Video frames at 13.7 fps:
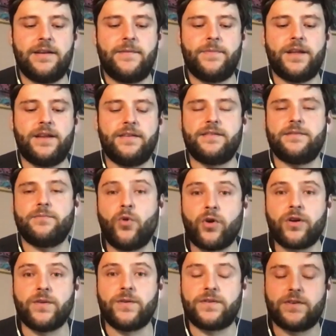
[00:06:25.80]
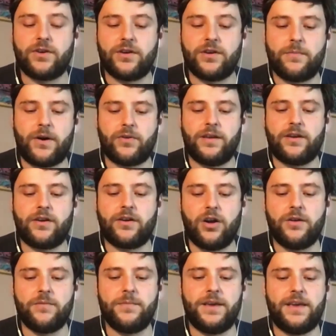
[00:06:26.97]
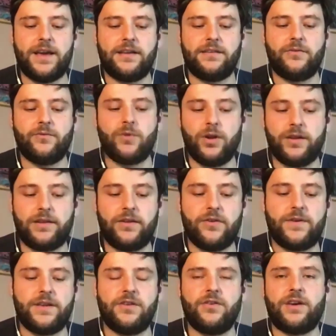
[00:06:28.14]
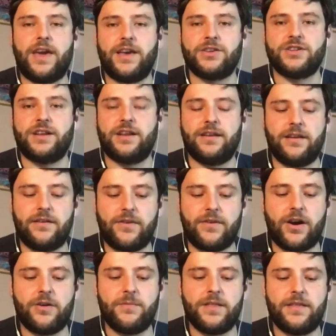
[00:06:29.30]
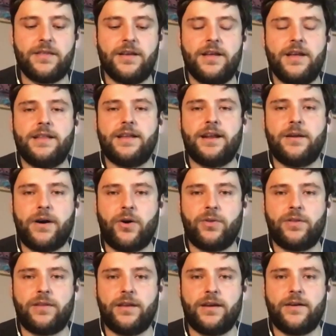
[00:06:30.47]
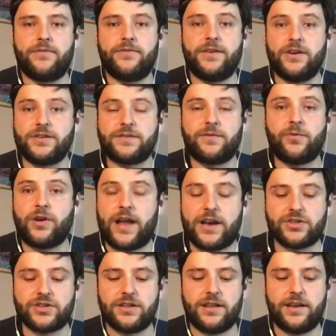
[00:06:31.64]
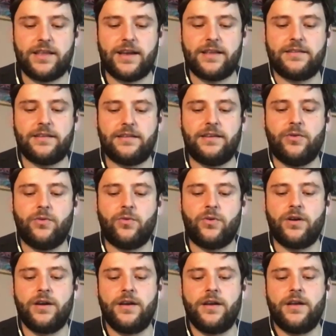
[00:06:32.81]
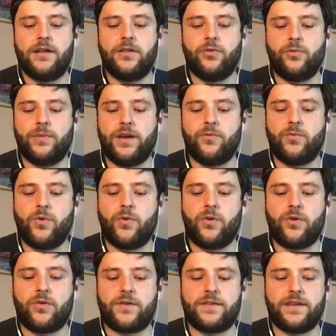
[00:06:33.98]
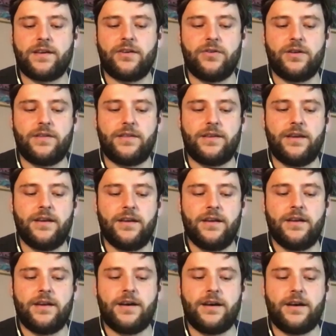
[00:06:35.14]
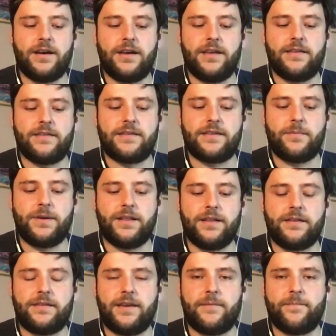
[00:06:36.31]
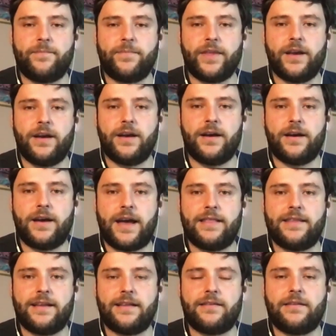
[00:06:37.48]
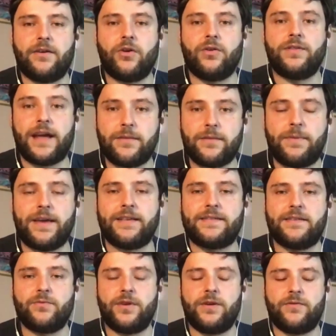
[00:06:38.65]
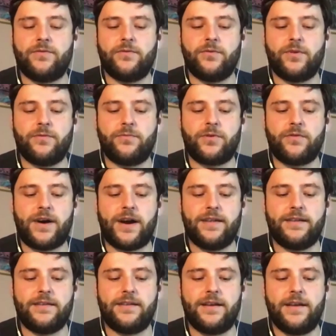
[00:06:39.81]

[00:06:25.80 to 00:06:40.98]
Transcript: that is more concerned about the economy and quality of education and environment than about the fears for national identity or looming war or security instability. And that on that basis, we provided